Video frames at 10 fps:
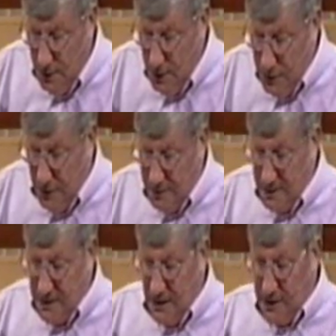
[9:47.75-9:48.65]
Joseph
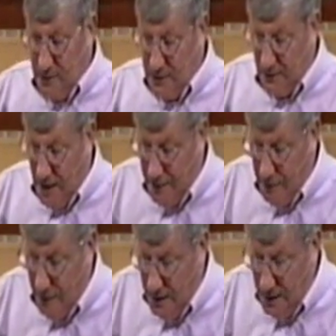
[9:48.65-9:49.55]
said to his father,
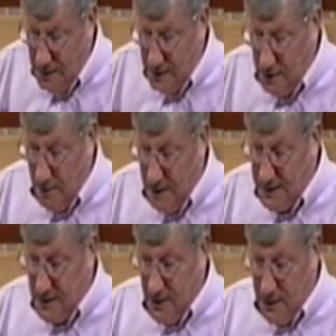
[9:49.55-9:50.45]
"These are my
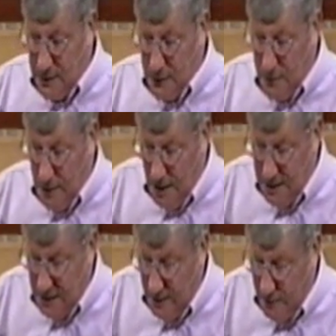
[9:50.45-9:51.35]
sons, whom God has
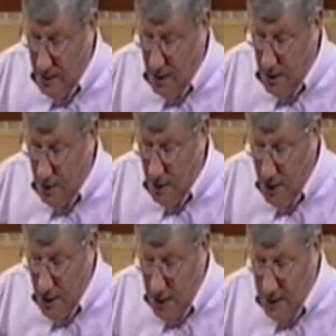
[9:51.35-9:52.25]
given me here." And he